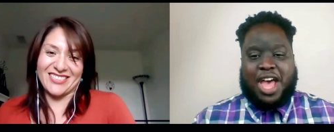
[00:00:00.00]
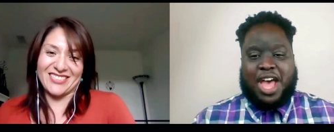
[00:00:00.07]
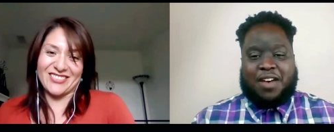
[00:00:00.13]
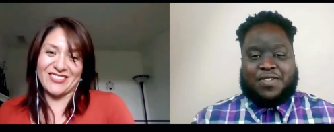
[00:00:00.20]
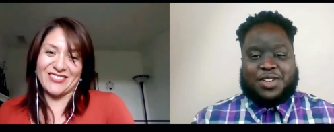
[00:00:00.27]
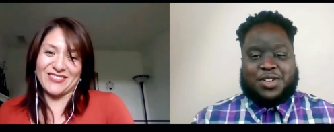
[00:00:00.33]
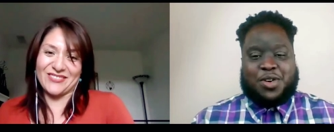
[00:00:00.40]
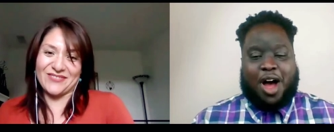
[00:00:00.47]

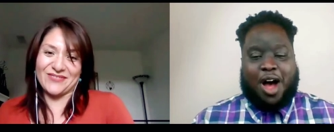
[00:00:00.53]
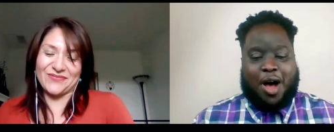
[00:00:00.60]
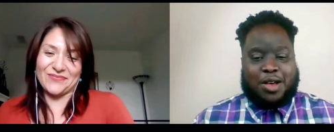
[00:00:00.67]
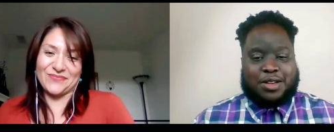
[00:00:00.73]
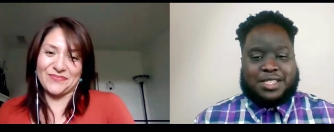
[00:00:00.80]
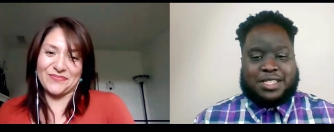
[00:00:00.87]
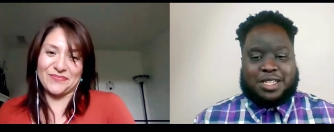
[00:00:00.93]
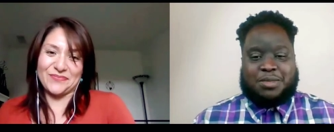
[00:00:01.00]
Speaker 1: have an
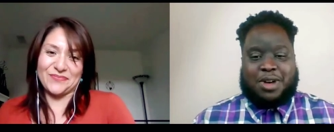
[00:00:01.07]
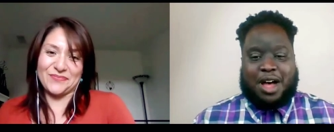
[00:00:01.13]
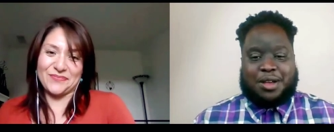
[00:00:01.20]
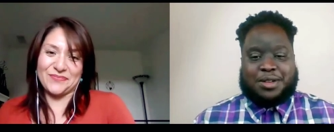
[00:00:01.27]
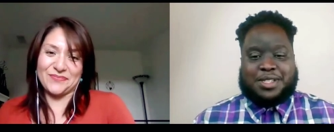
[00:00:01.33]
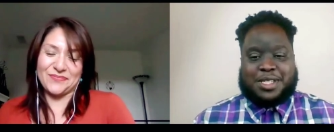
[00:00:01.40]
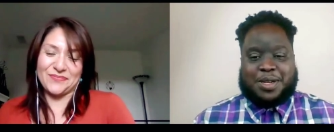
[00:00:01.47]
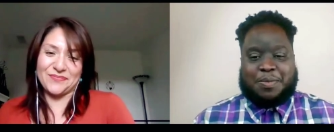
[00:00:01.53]
awesome,
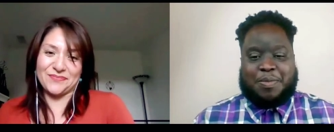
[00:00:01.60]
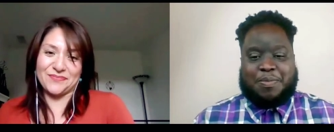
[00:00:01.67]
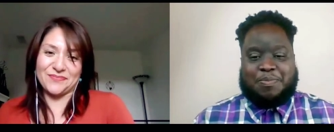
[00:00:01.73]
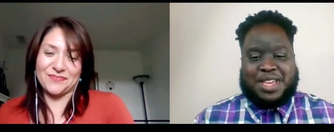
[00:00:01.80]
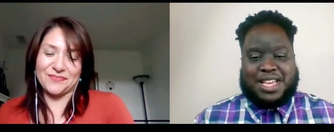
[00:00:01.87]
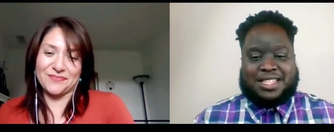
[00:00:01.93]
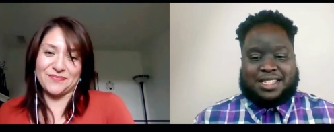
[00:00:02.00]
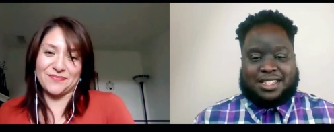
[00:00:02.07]
awesome
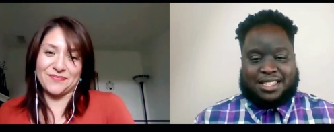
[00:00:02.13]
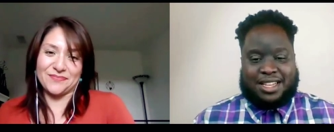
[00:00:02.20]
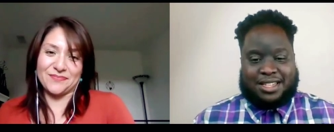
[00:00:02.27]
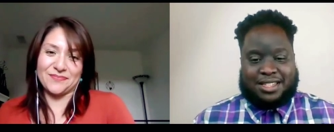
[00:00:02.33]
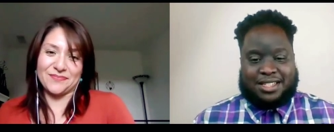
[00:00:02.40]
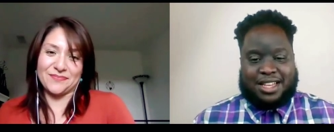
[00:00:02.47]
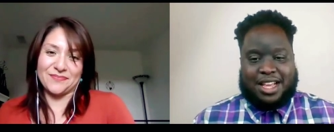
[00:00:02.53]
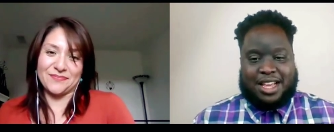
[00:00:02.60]

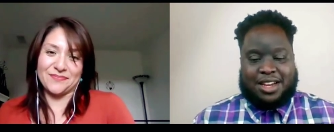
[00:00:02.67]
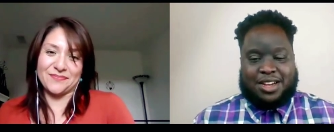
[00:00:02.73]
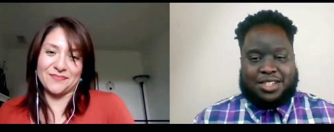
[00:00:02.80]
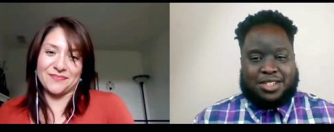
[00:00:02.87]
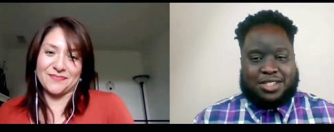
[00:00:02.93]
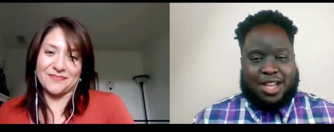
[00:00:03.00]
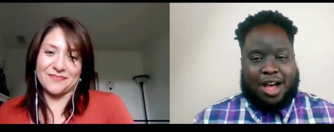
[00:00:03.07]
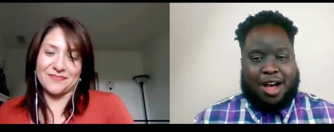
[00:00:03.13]
business.
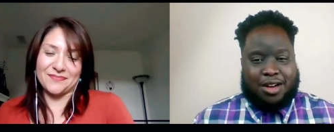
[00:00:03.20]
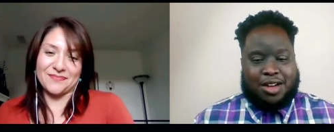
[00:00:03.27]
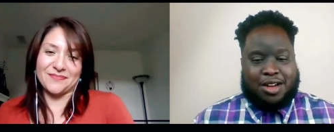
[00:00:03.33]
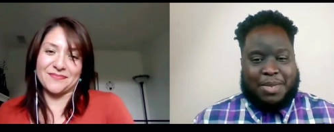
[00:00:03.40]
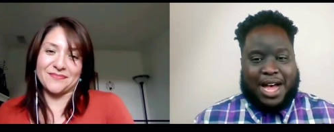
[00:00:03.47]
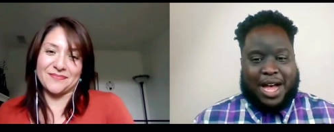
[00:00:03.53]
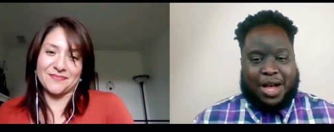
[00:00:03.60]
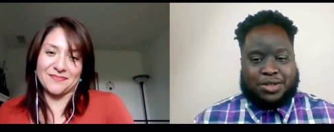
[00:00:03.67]
Could you
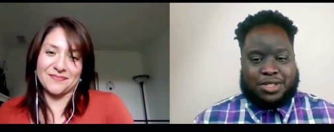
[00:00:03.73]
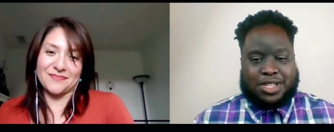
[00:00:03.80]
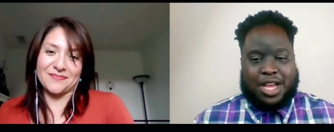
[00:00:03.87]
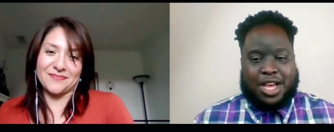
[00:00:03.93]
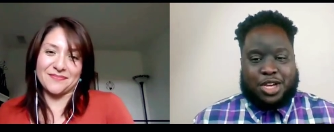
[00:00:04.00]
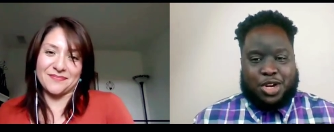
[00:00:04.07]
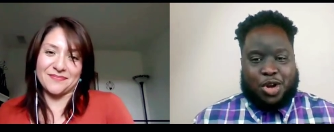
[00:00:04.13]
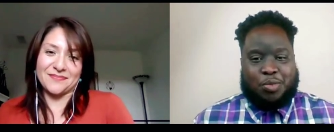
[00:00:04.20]
talk about
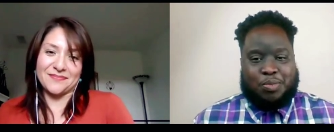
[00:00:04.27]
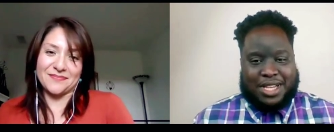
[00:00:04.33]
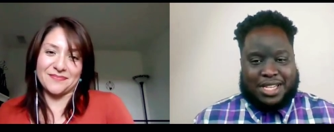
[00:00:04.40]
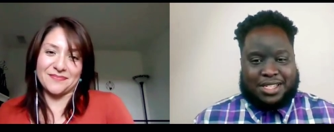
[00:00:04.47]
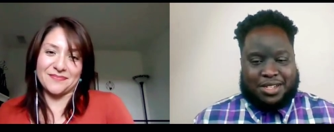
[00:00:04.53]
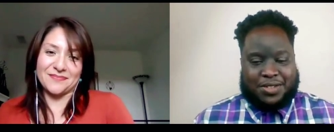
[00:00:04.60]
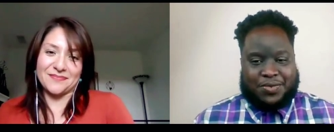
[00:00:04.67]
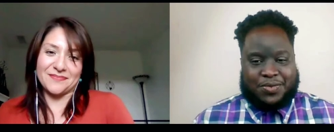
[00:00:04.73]
your
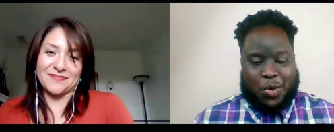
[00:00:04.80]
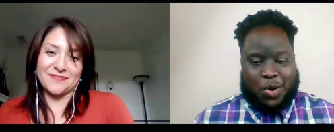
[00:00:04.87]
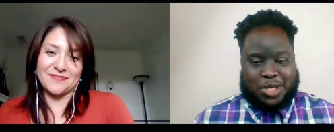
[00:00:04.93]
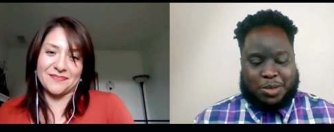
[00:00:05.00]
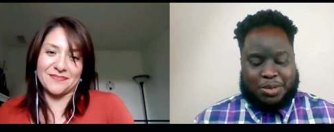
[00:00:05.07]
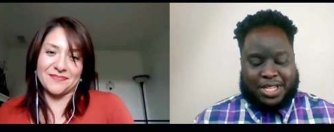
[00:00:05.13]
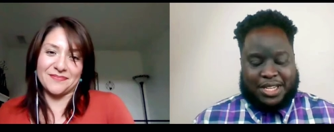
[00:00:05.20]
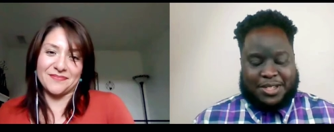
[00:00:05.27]
business
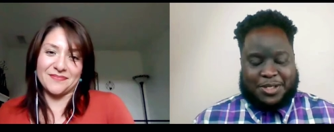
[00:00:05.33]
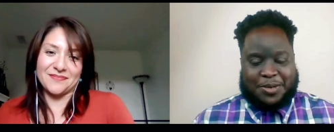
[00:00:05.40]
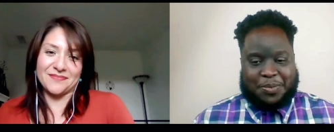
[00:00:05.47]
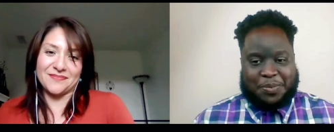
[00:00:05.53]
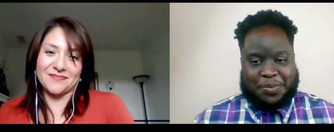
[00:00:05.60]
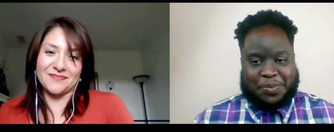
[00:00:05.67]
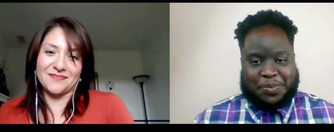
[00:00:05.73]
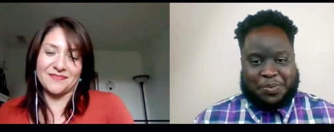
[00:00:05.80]
for us,
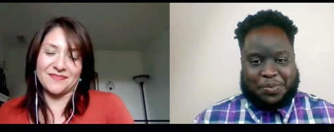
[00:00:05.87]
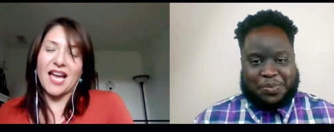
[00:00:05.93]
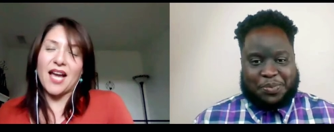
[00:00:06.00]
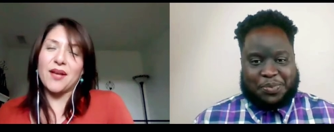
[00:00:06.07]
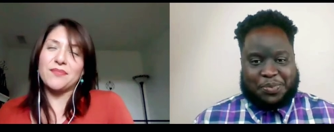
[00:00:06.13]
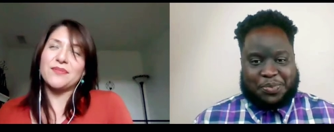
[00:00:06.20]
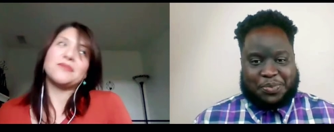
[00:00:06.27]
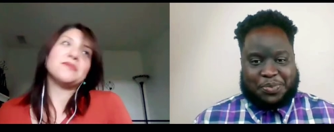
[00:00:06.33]
please?
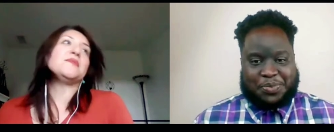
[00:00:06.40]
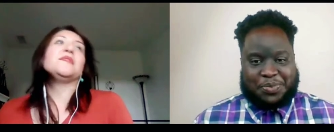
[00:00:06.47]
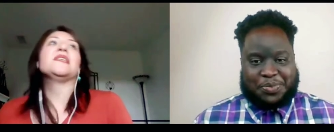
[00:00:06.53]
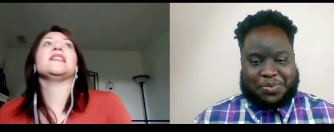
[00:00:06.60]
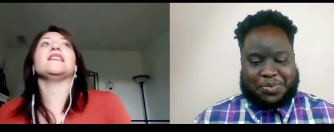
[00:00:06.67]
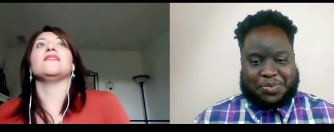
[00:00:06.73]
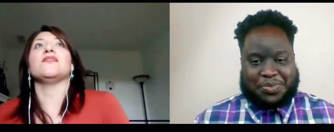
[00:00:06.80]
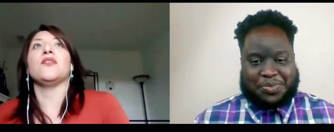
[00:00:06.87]

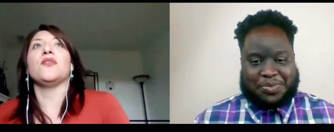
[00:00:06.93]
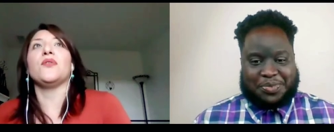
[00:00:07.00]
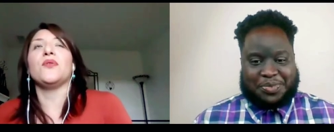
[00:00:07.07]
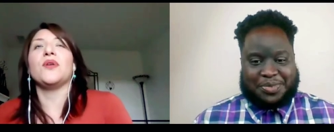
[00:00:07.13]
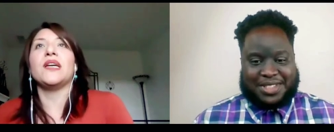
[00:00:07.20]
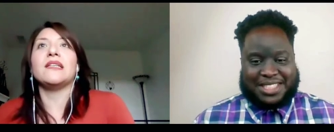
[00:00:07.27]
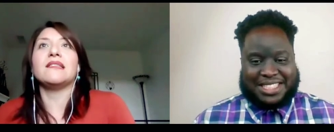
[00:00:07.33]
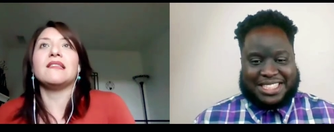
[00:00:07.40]
Speaker 2: Absolutely. So,
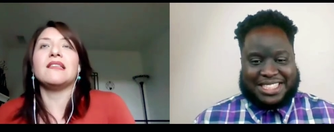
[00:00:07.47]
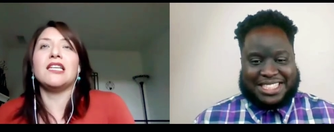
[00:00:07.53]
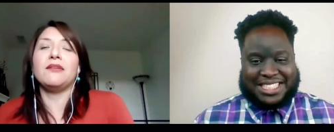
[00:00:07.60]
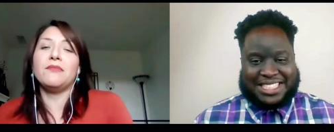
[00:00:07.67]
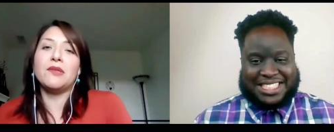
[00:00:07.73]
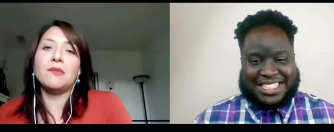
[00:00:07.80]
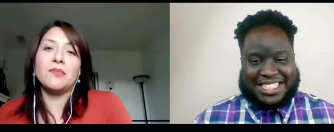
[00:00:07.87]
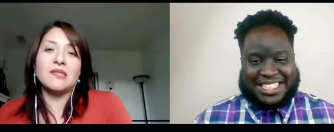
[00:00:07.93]
it the name
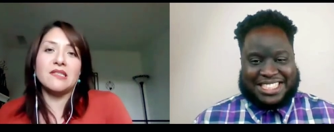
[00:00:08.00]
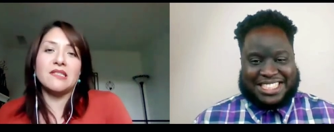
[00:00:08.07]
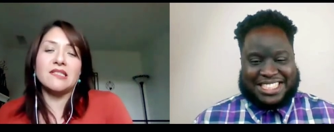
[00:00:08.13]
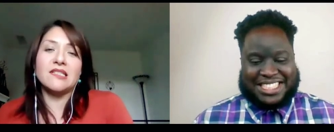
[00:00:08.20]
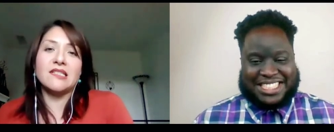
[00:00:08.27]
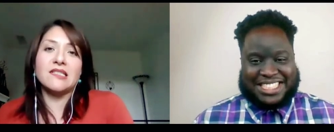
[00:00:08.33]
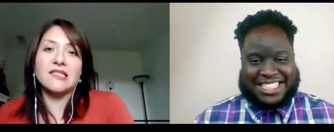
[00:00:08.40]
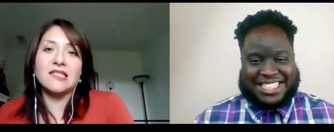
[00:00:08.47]
of the
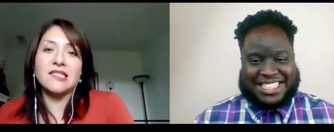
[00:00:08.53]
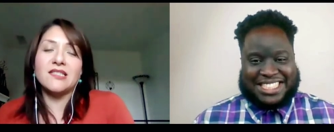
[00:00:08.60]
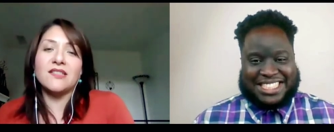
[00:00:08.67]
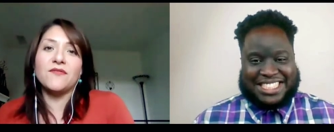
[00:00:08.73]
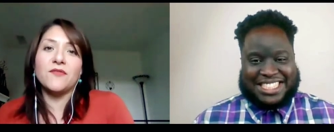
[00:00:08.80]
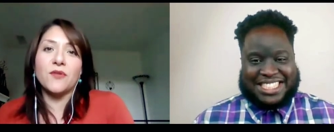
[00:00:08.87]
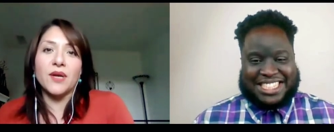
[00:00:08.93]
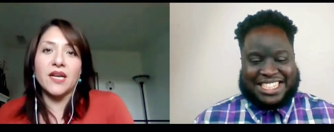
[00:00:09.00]
business is Seeds
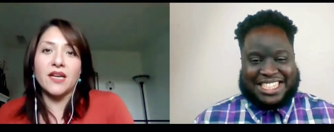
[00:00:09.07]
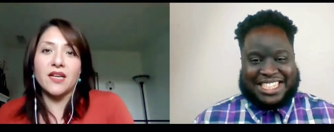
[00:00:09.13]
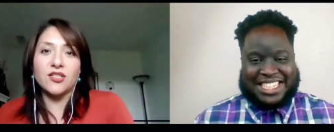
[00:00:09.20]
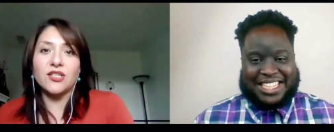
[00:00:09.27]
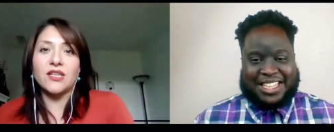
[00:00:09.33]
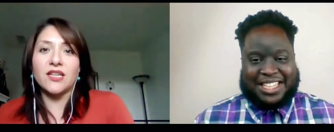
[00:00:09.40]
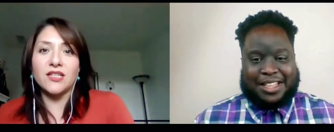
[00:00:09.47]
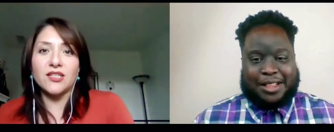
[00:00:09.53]
of Grit
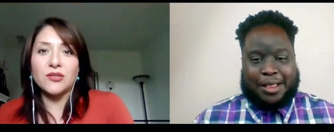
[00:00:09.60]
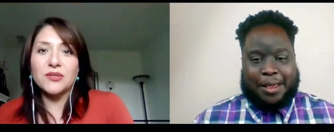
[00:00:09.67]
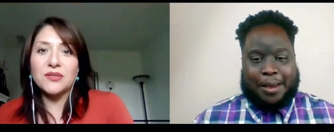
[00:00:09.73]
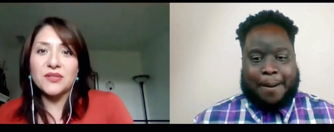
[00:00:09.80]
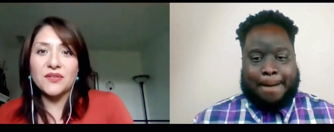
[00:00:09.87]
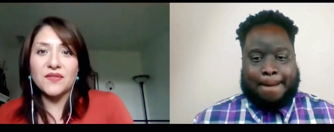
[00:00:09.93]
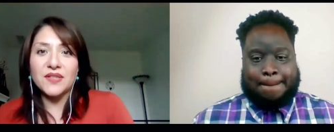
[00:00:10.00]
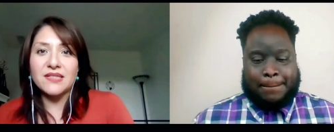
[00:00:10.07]
Educational
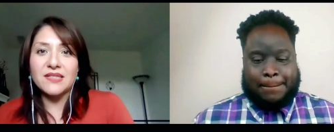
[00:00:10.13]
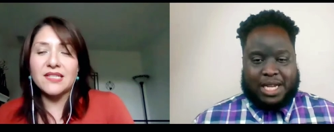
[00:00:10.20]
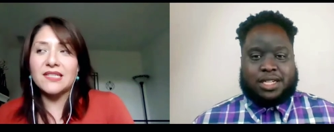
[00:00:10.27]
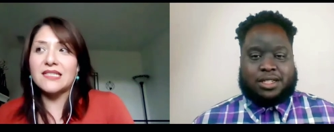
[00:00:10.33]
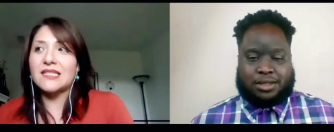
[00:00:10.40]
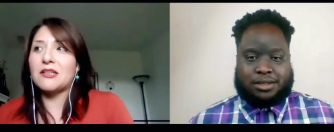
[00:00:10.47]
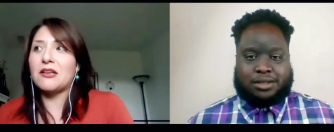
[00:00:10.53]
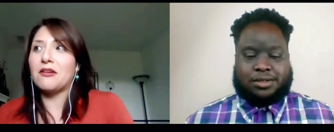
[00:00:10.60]

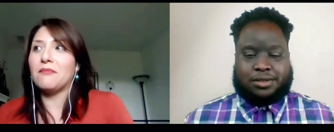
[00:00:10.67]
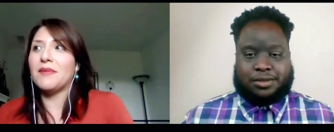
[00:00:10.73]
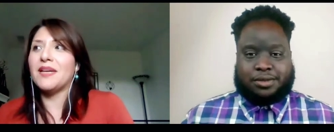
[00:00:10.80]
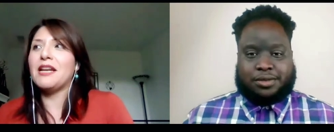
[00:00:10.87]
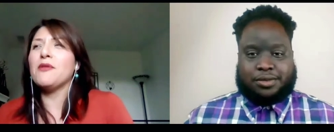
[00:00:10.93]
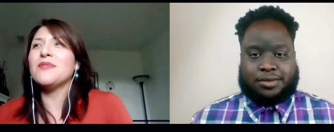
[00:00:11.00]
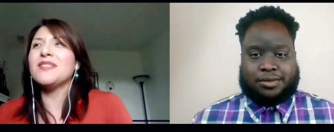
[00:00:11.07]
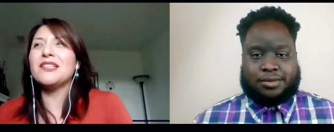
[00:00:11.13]
Services, um, and
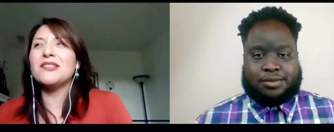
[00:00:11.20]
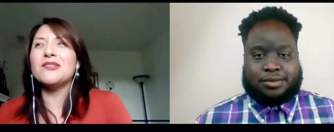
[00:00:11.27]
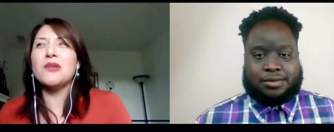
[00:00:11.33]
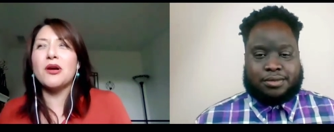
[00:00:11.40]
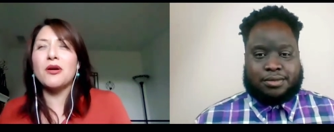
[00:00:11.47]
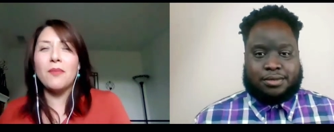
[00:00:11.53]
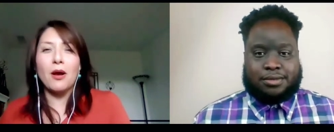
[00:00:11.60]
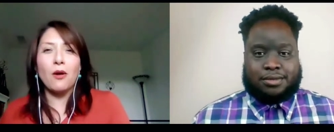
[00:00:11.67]
I always like to
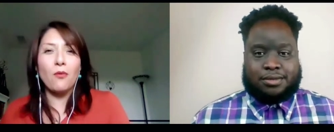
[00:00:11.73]
talk about